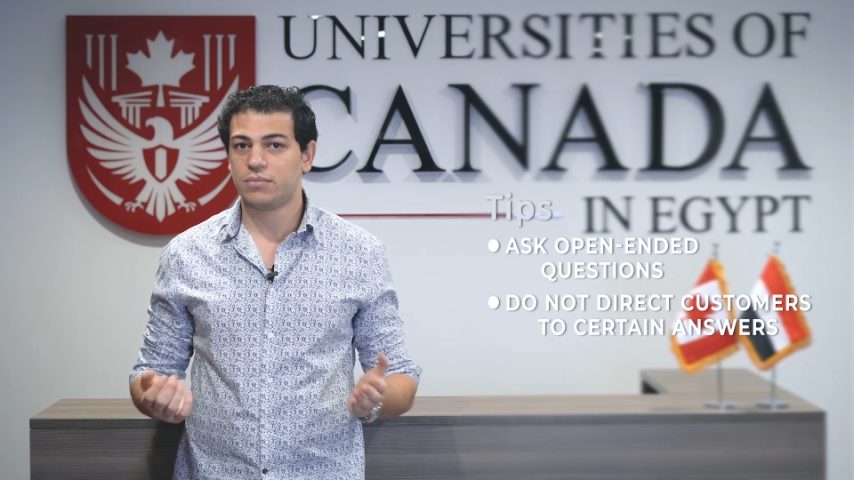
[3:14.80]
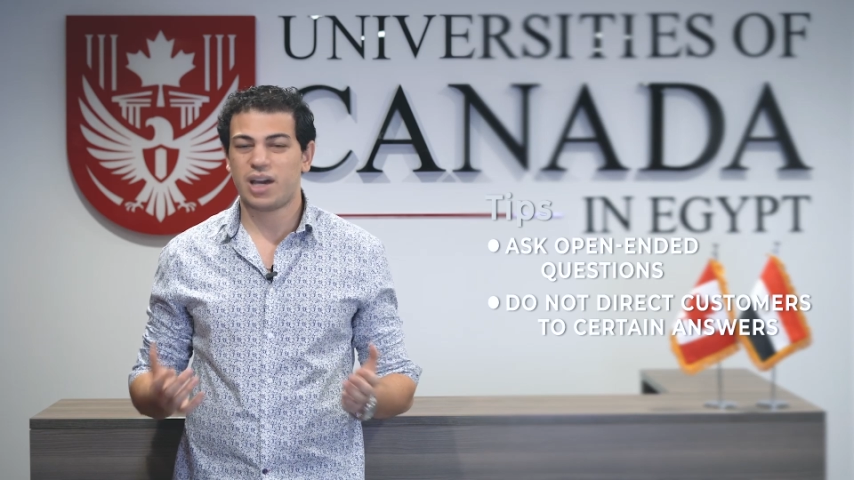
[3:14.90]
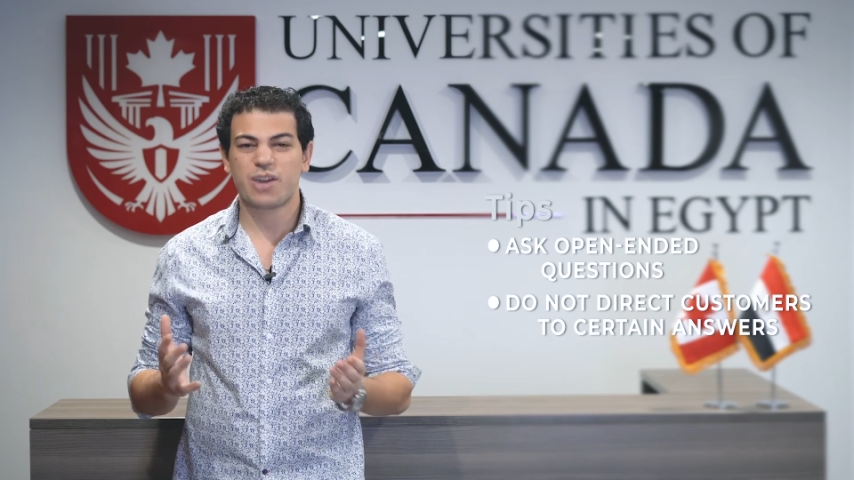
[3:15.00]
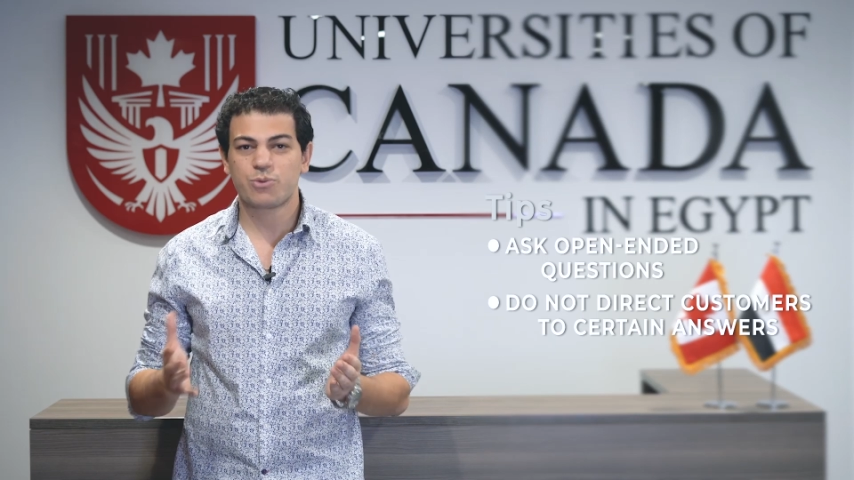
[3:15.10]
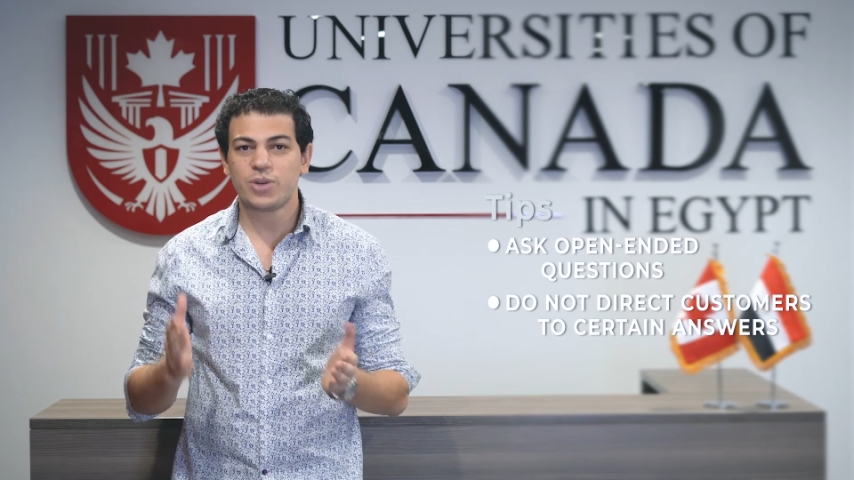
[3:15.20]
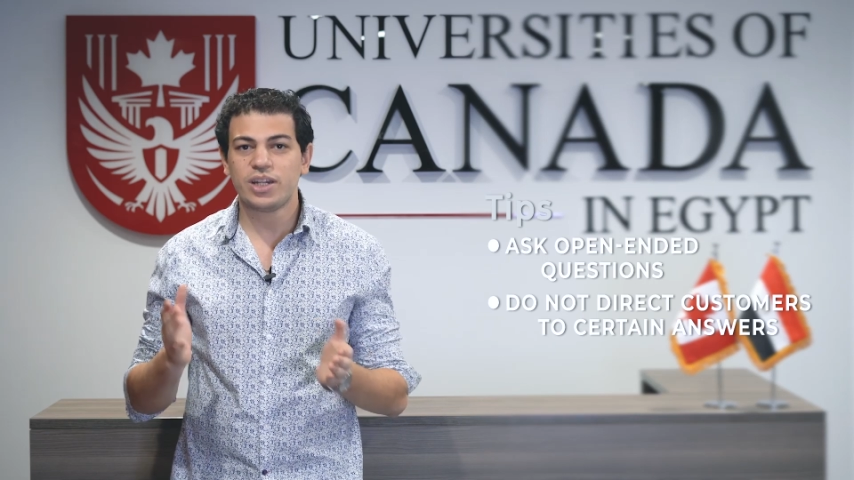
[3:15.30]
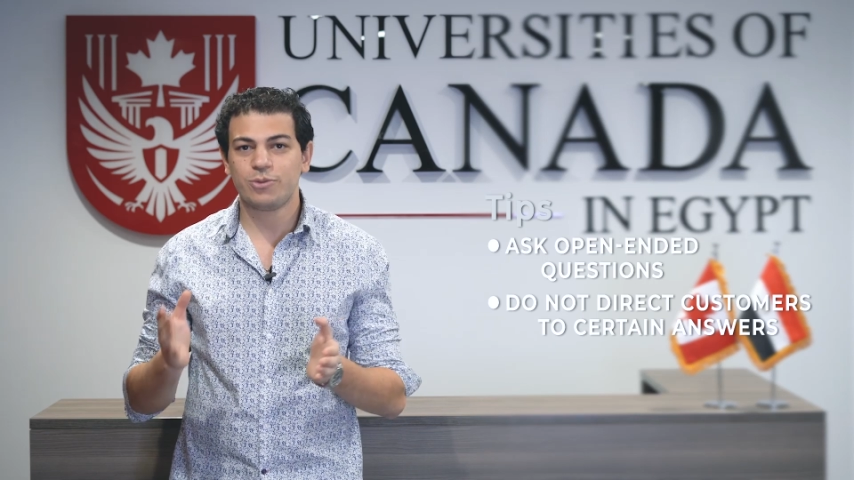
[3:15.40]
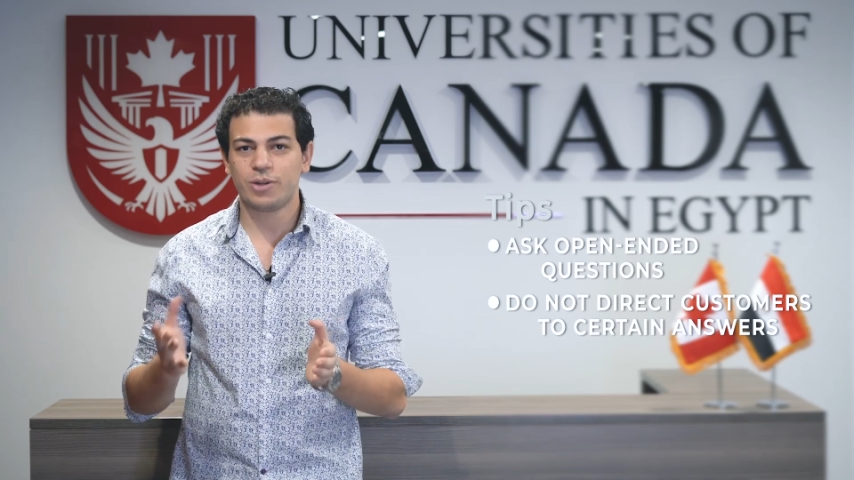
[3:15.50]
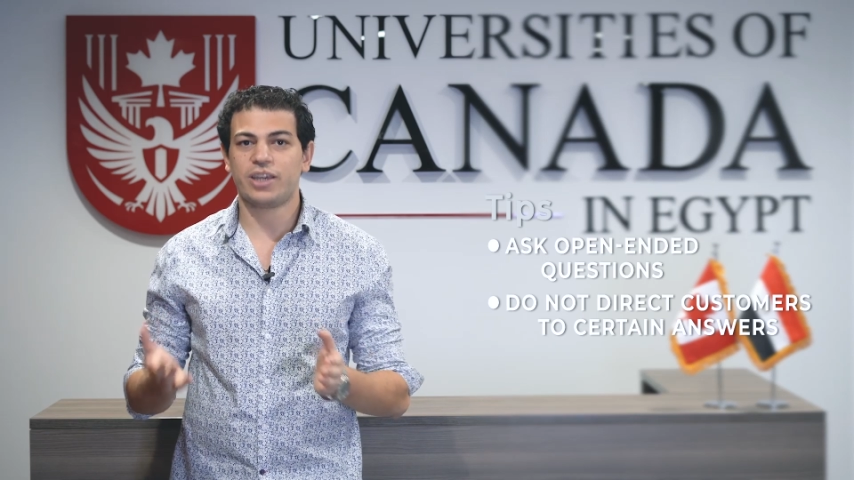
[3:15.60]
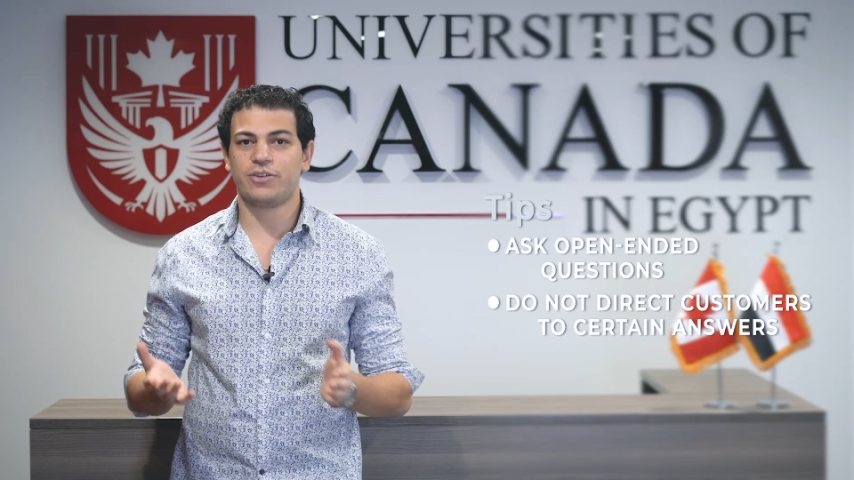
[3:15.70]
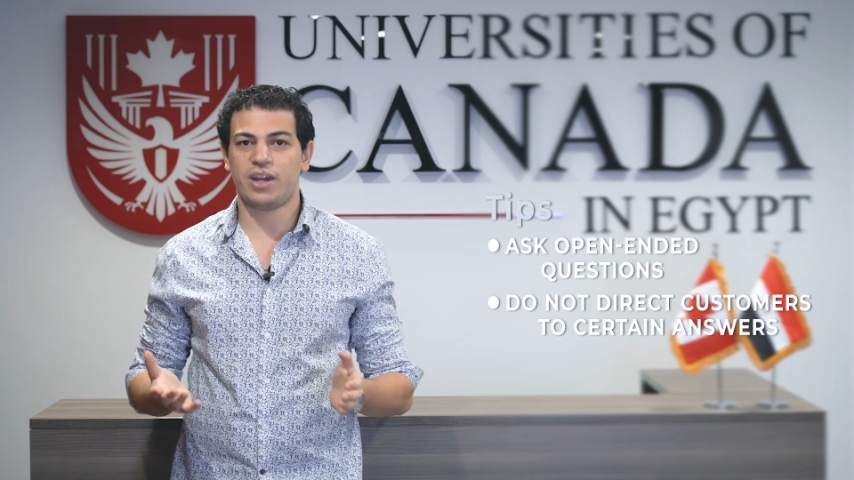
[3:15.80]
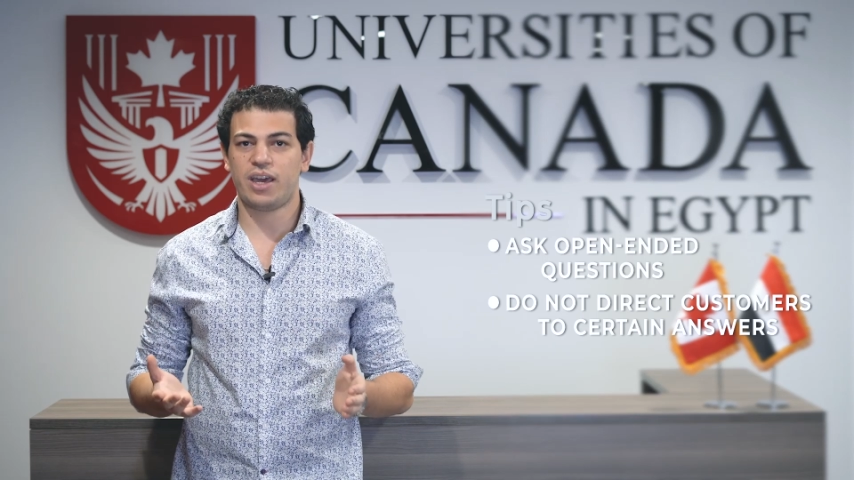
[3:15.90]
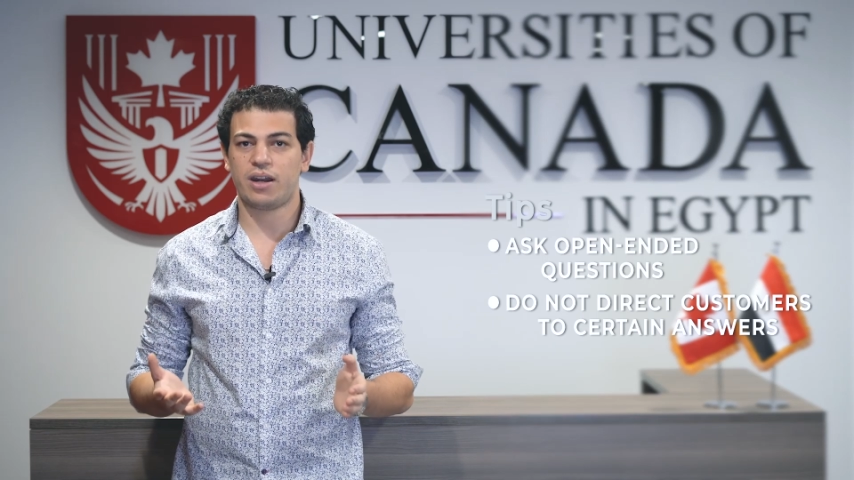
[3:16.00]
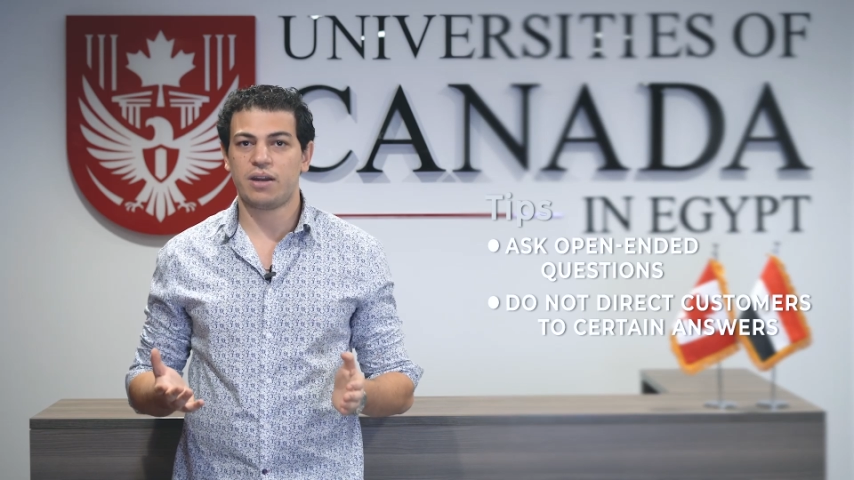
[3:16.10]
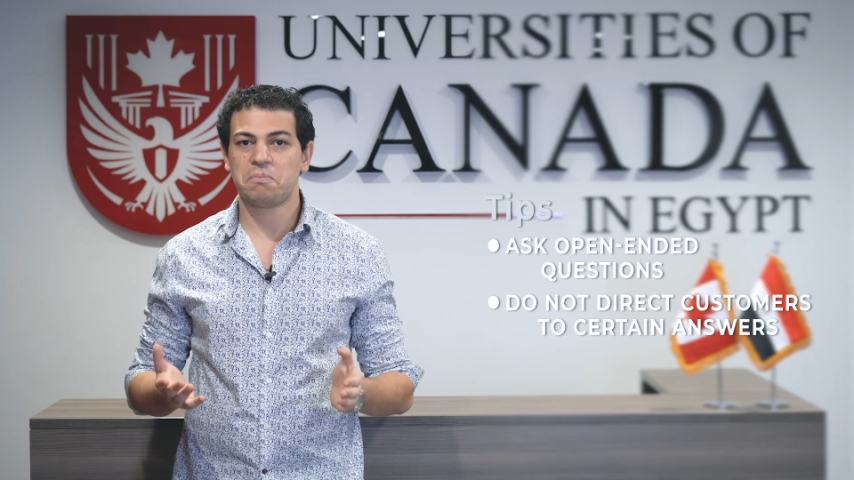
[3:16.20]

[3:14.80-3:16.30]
I really do like your hair.